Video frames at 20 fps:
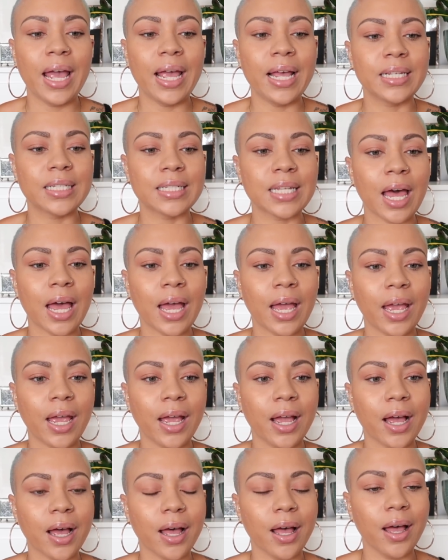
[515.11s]
it's
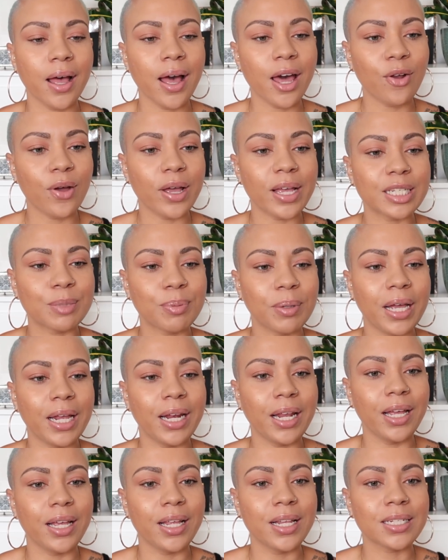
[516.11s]
like, how do I explain it?